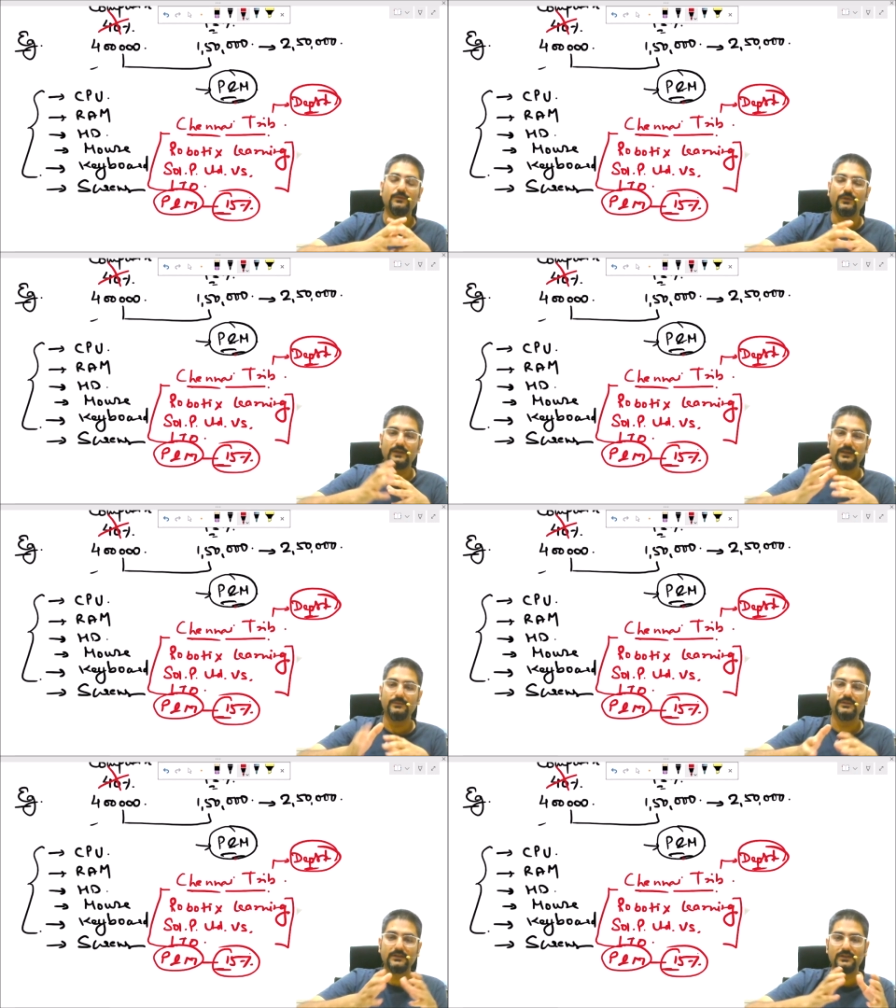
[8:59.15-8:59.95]
for
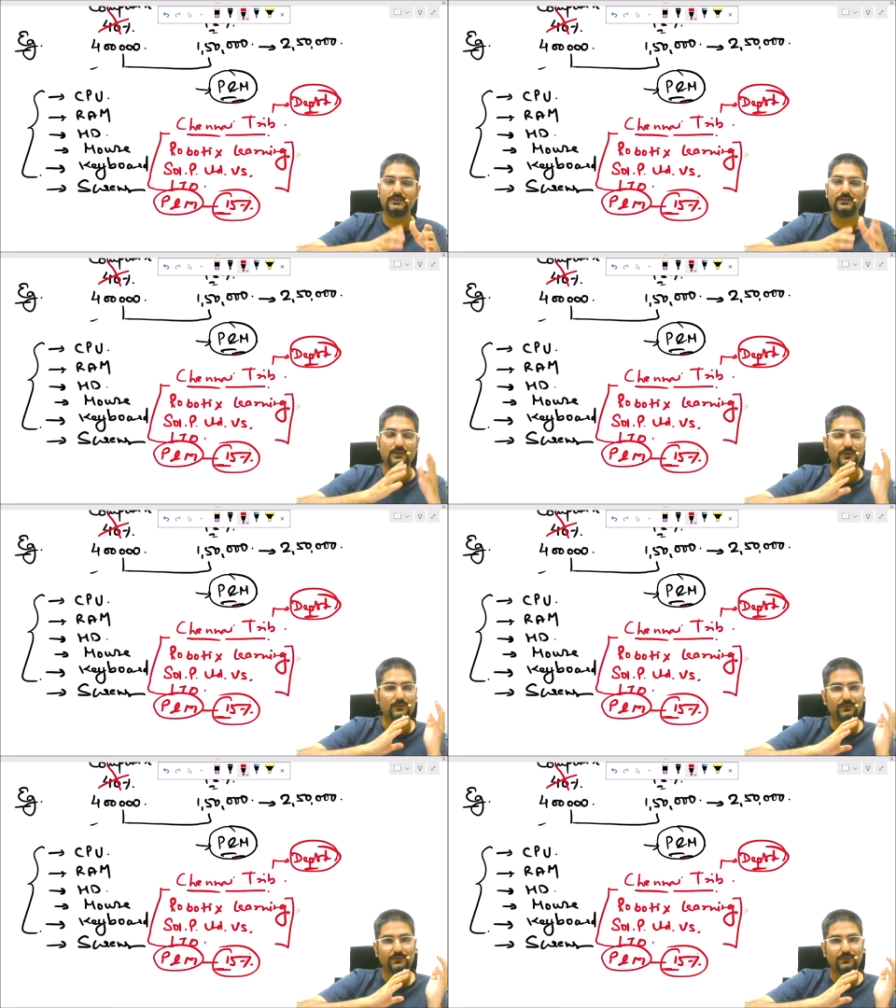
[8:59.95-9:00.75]
depreciation
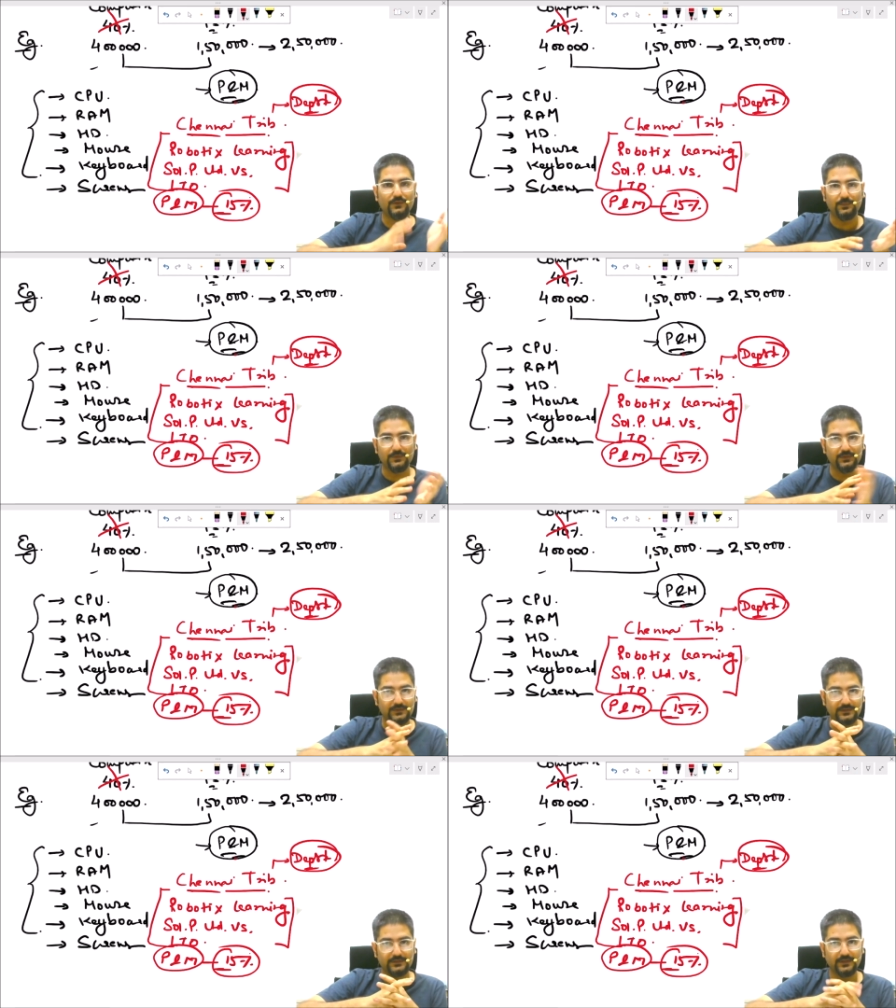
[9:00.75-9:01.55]
of
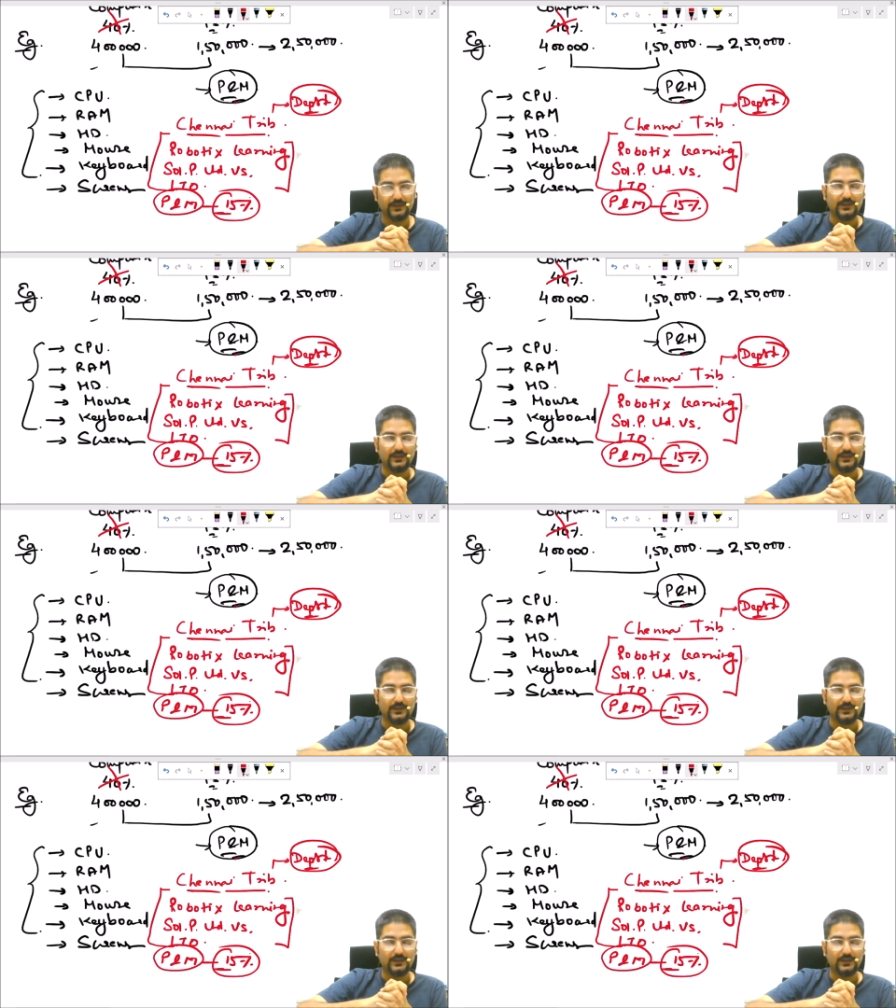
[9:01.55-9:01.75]
robots.